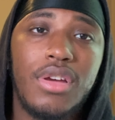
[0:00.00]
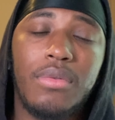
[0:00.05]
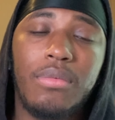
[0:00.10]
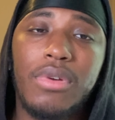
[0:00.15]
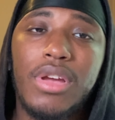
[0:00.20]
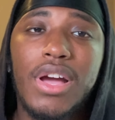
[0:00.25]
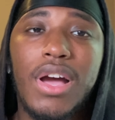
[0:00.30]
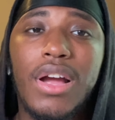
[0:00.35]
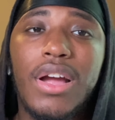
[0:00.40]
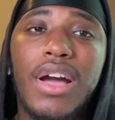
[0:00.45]

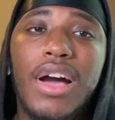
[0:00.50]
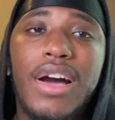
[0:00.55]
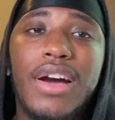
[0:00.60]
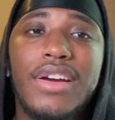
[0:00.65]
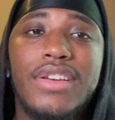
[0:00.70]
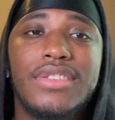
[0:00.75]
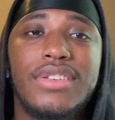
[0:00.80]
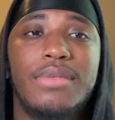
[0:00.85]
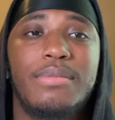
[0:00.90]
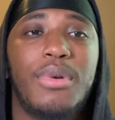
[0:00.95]
We got
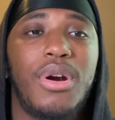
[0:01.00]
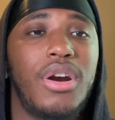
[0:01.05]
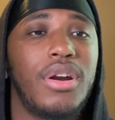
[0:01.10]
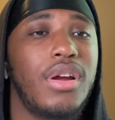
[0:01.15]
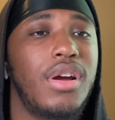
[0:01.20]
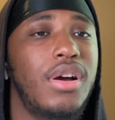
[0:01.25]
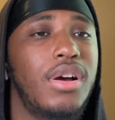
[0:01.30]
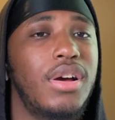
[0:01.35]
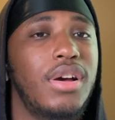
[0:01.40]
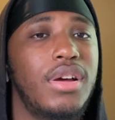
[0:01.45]
guys. He
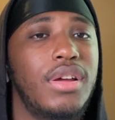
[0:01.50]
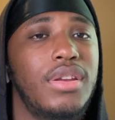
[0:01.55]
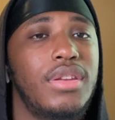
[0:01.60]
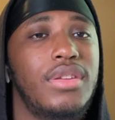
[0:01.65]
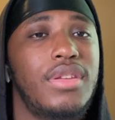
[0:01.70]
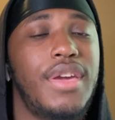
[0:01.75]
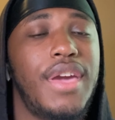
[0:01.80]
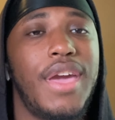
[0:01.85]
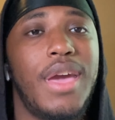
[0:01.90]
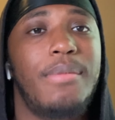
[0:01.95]
brought uh,
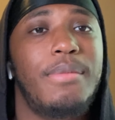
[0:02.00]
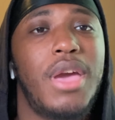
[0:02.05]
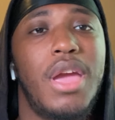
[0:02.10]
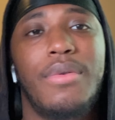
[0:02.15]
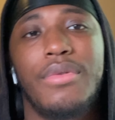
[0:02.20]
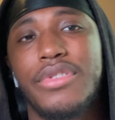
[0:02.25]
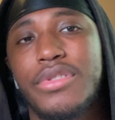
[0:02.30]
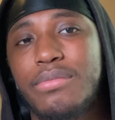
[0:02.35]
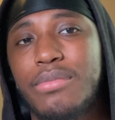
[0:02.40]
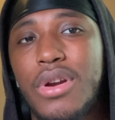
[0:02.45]
Cam
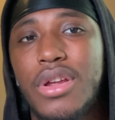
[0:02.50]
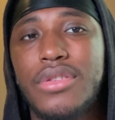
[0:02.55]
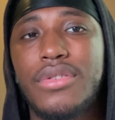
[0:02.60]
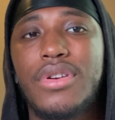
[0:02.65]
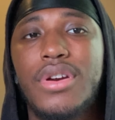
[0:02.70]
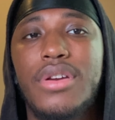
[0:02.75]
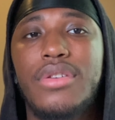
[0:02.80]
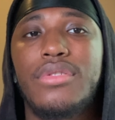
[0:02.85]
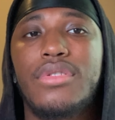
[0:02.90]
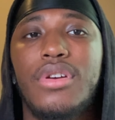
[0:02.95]
Heyward's
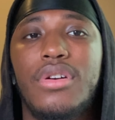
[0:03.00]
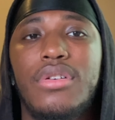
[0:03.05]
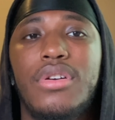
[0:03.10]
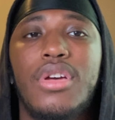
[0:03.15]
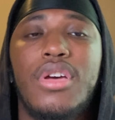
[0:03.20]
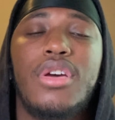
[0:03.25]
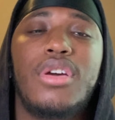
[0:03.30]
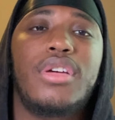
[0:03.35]
brother, you know.